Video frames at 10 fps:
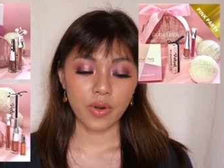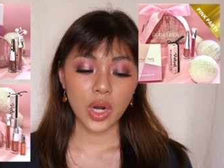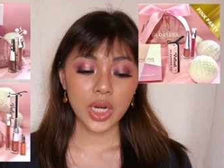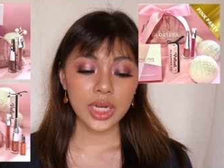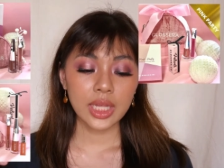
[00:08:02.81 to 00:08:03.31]

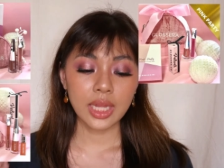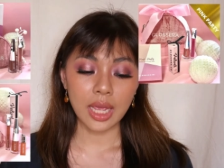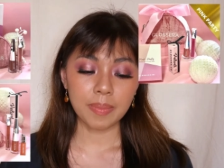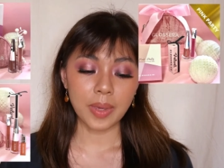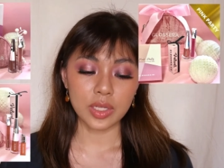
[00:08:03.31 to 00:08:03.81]
409
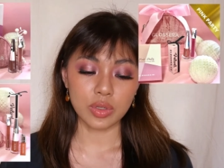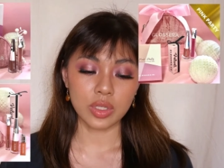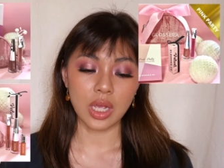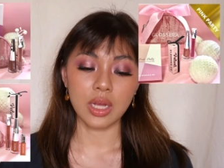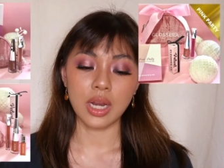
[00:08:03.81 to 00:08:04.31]

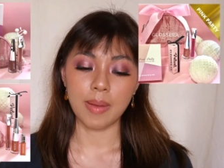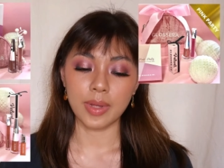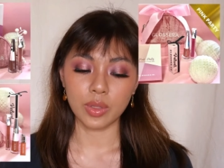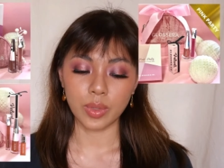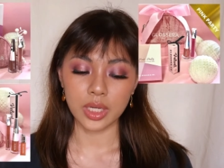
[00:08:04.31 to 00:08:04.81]
pesos ang
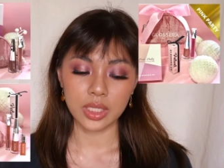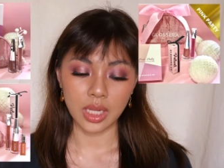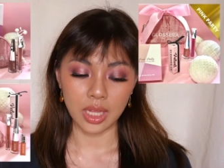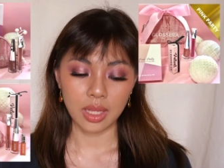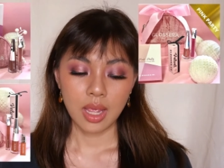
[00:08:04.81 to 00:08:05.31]
Glam at Work
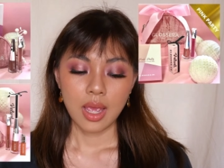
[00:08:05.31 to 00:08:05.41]
set.